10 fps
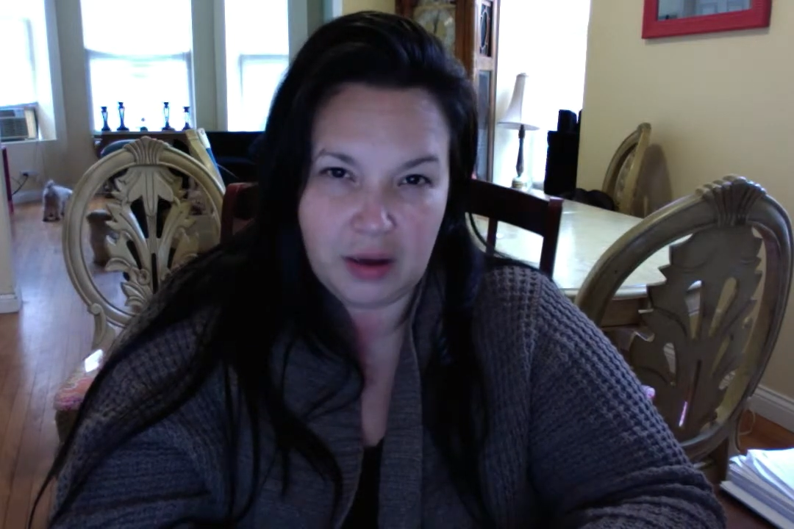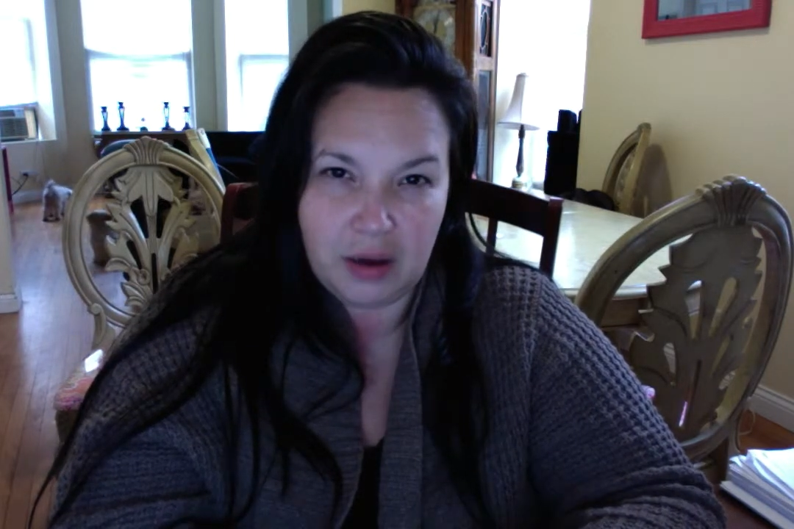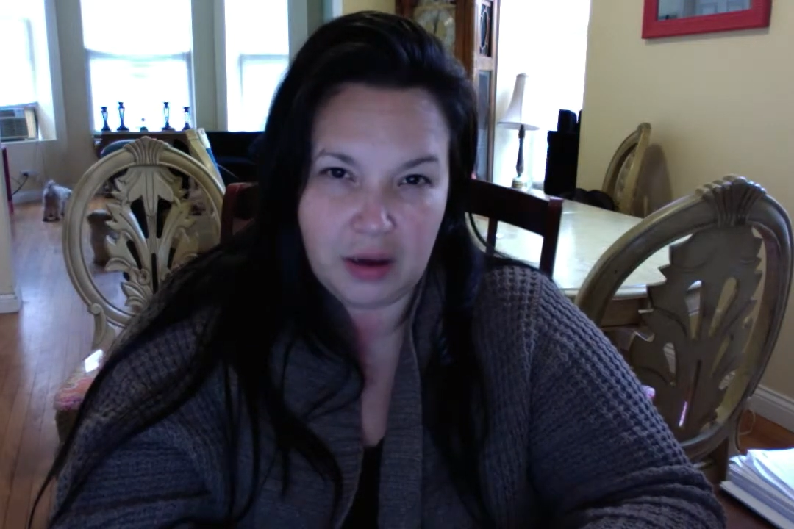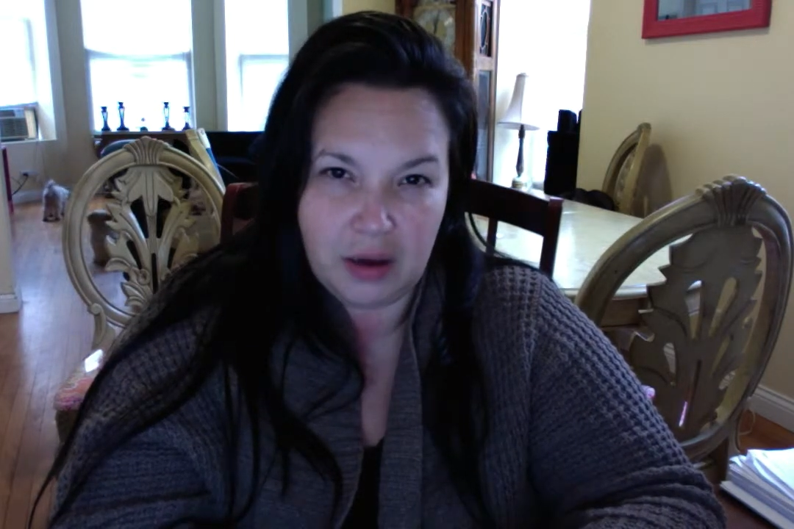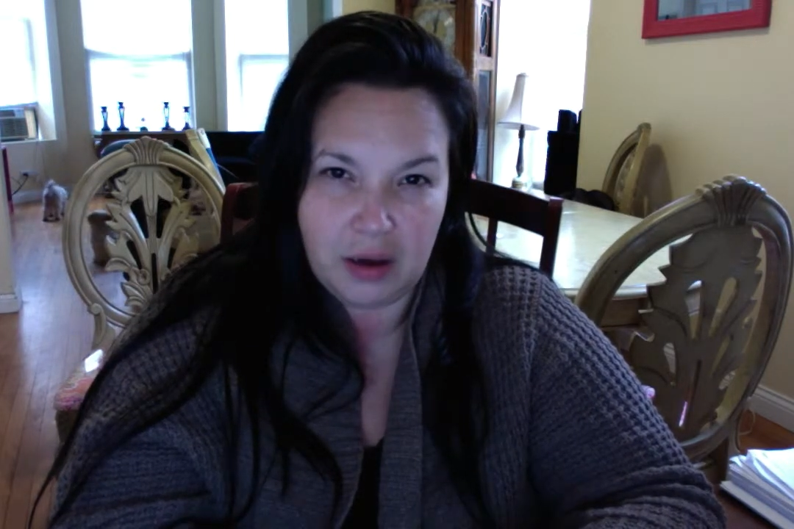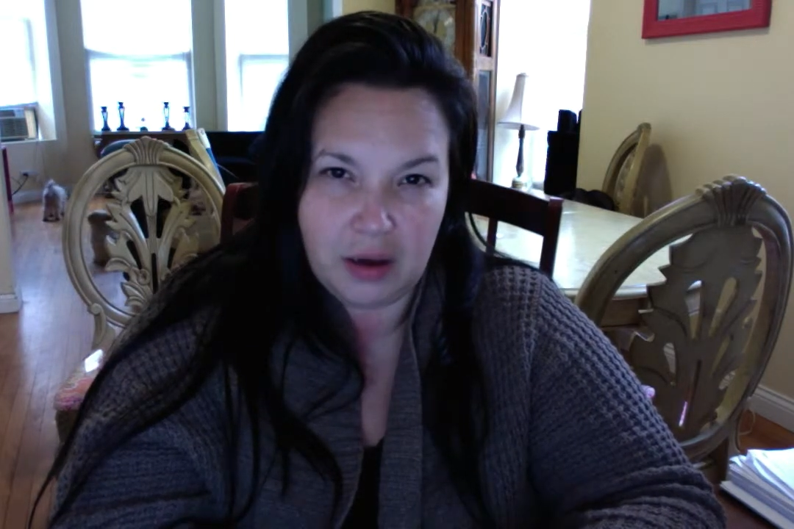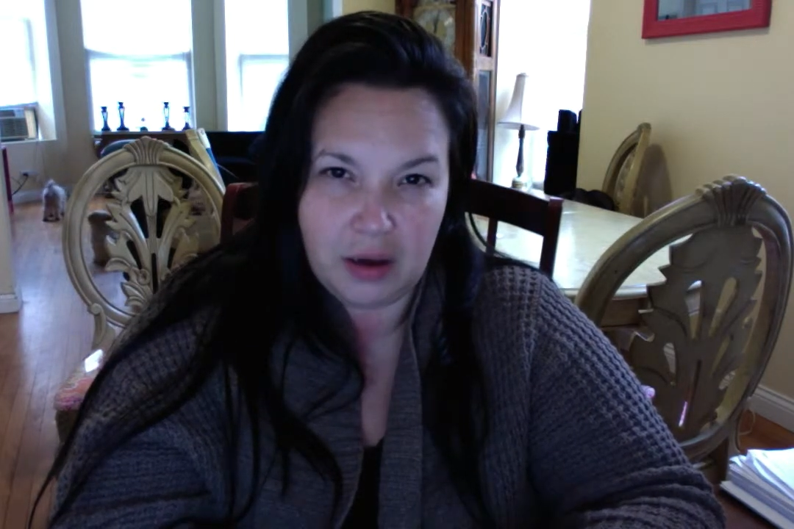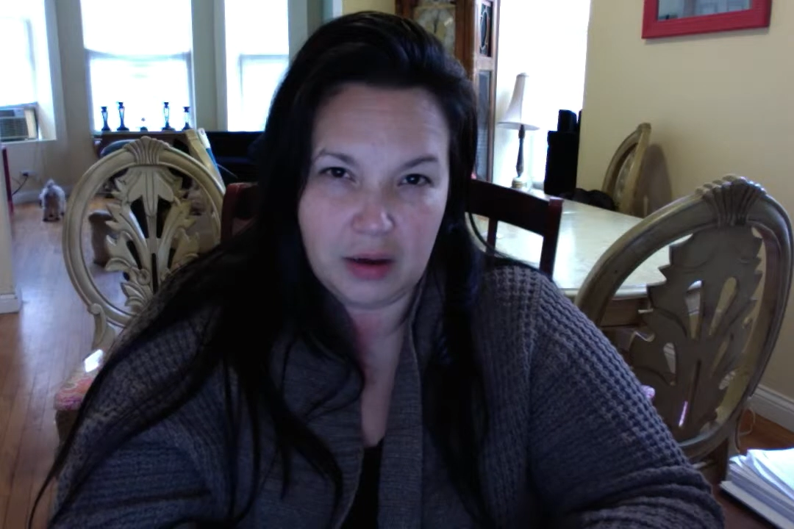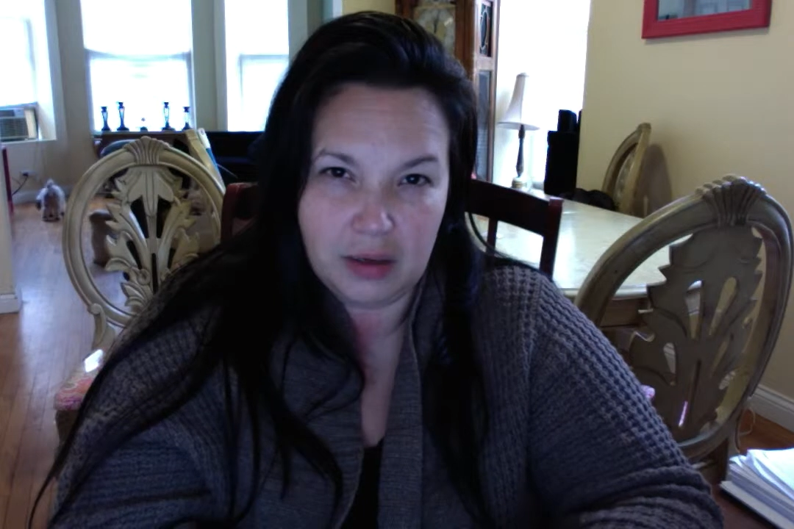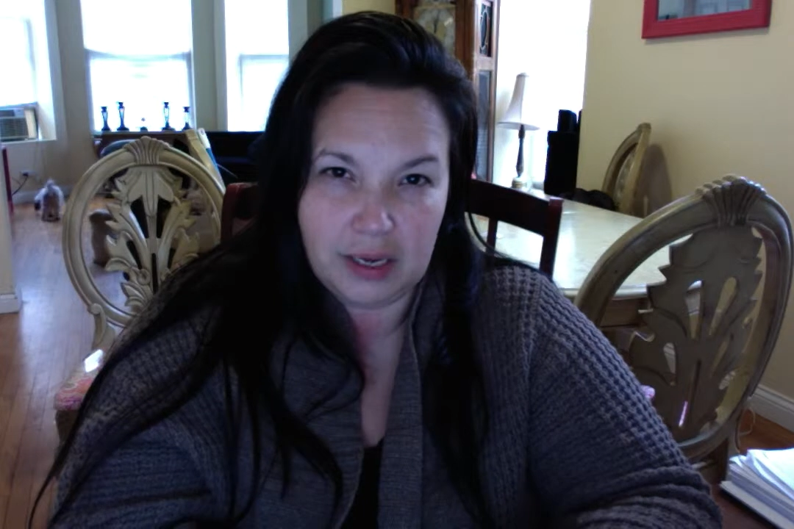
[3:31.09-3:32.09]

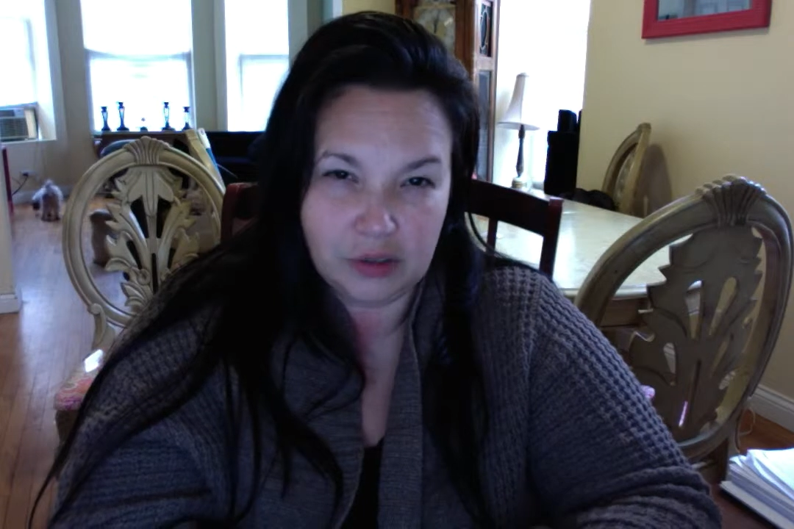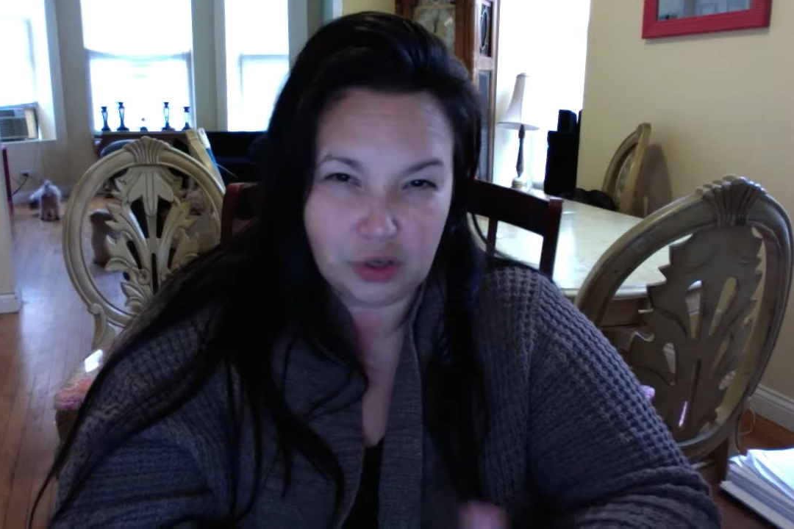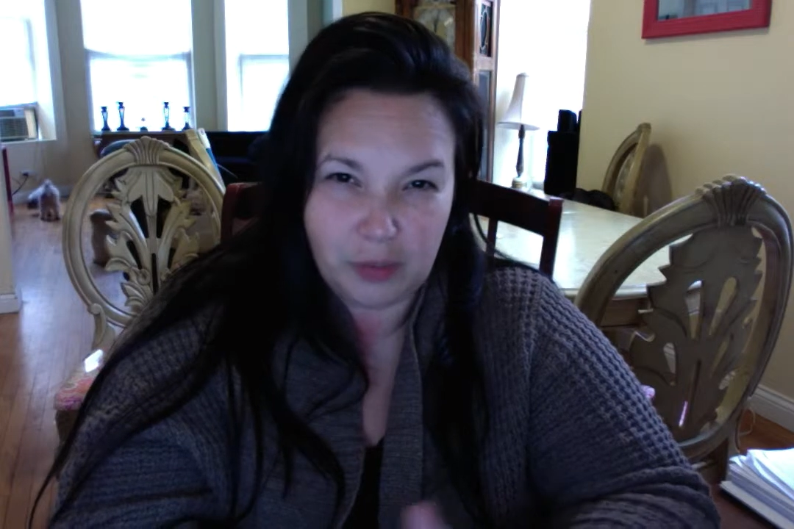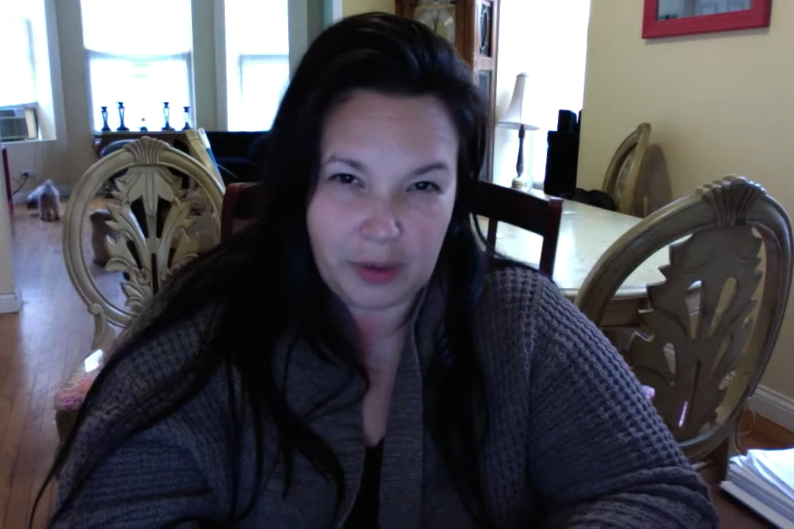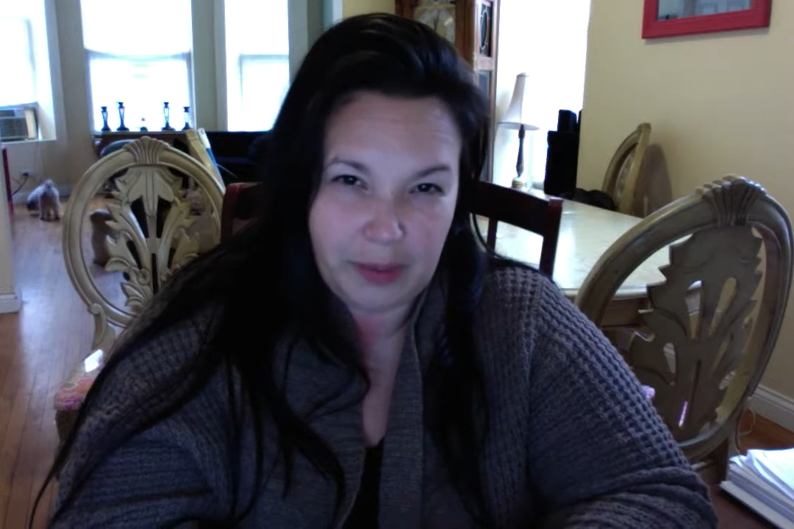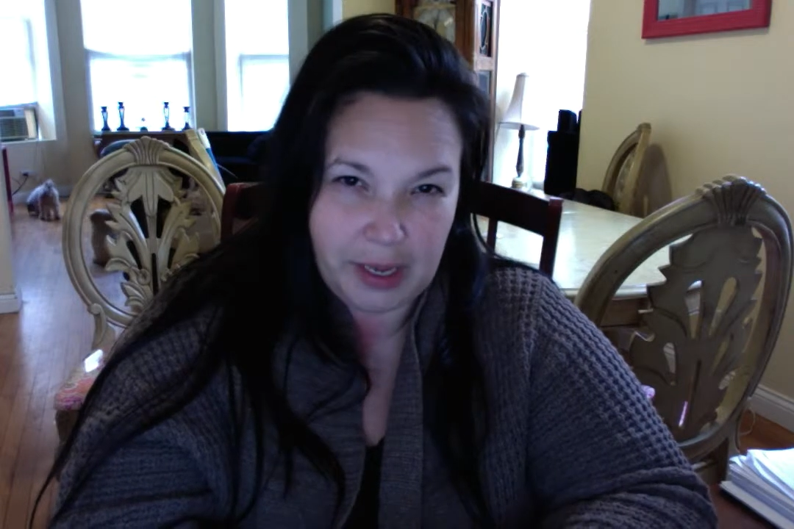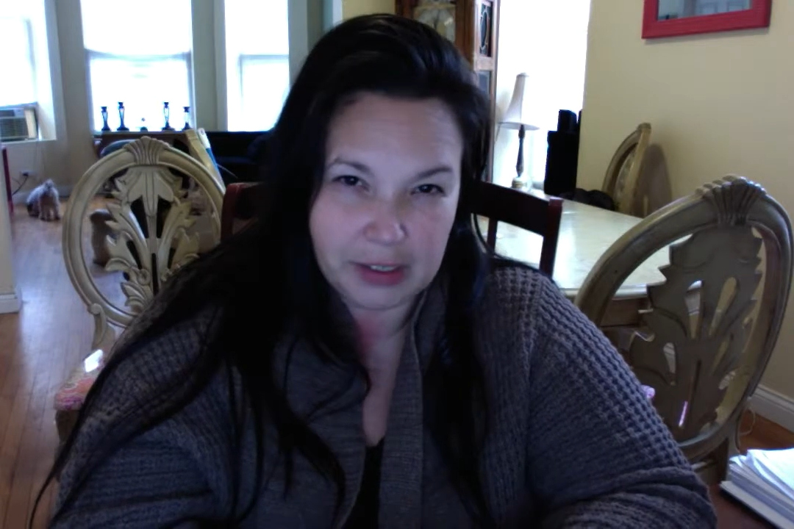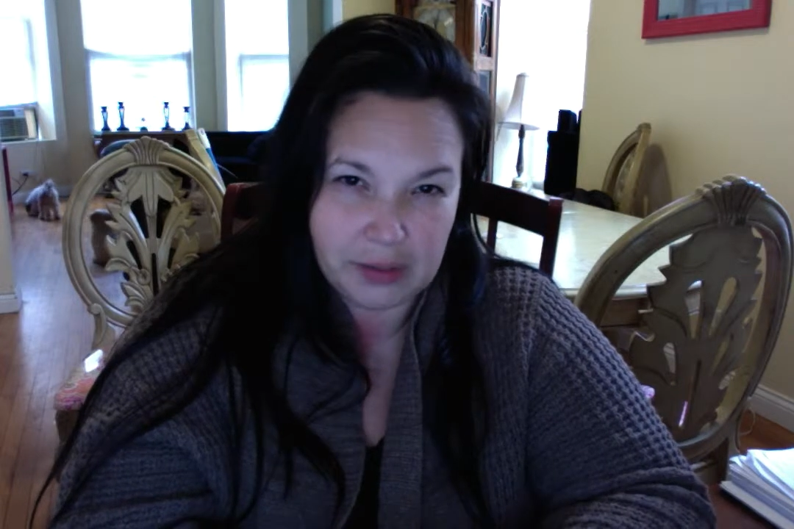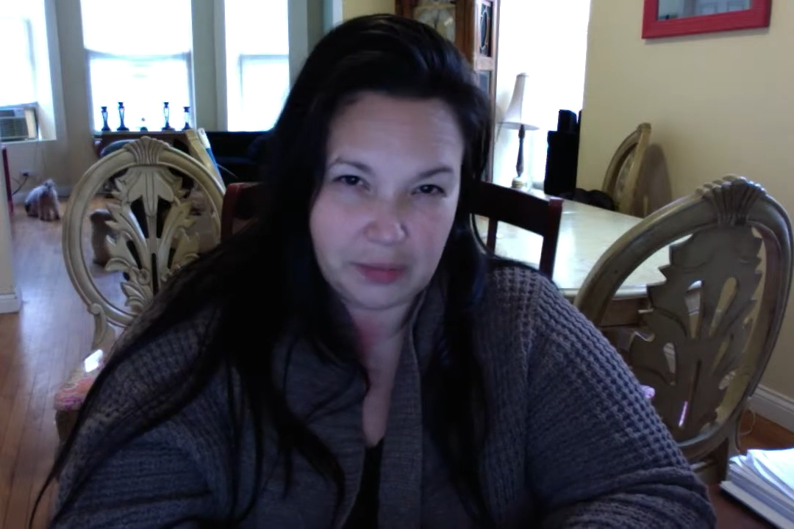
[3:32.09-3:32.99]
a gastric bypass,